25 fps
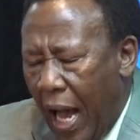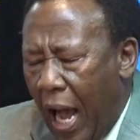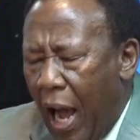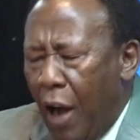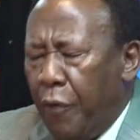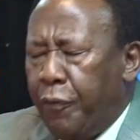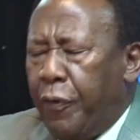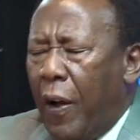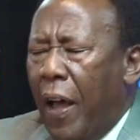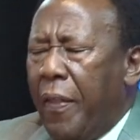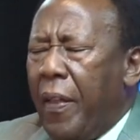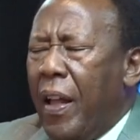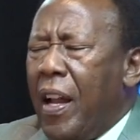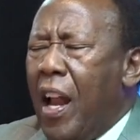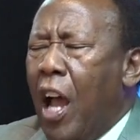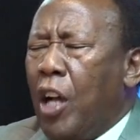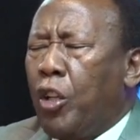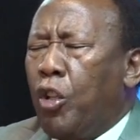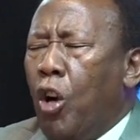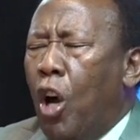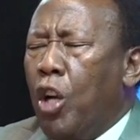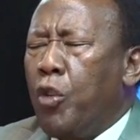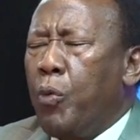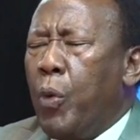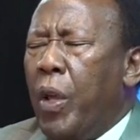Our Father and our
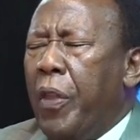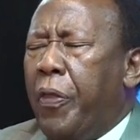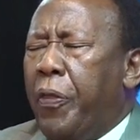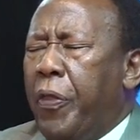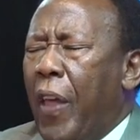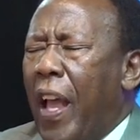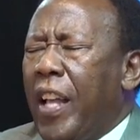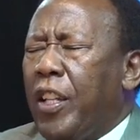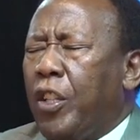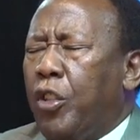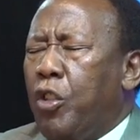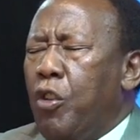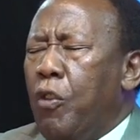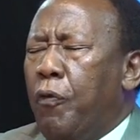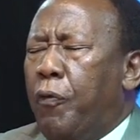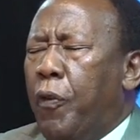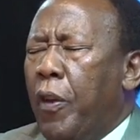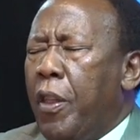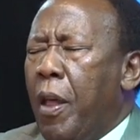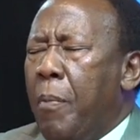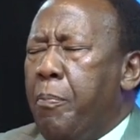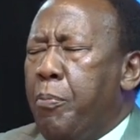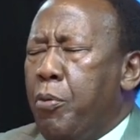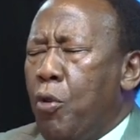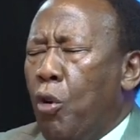God, we thank you
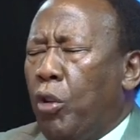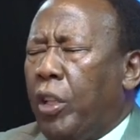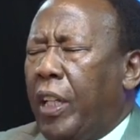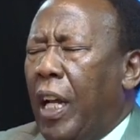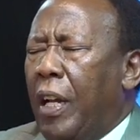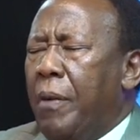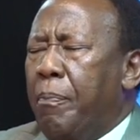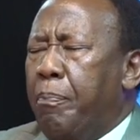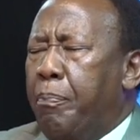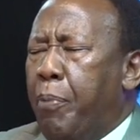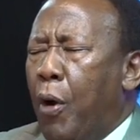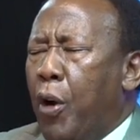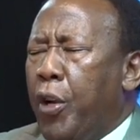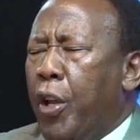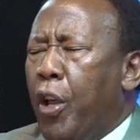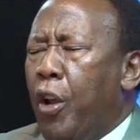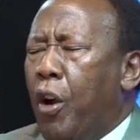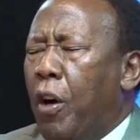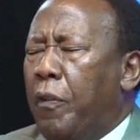for the broken body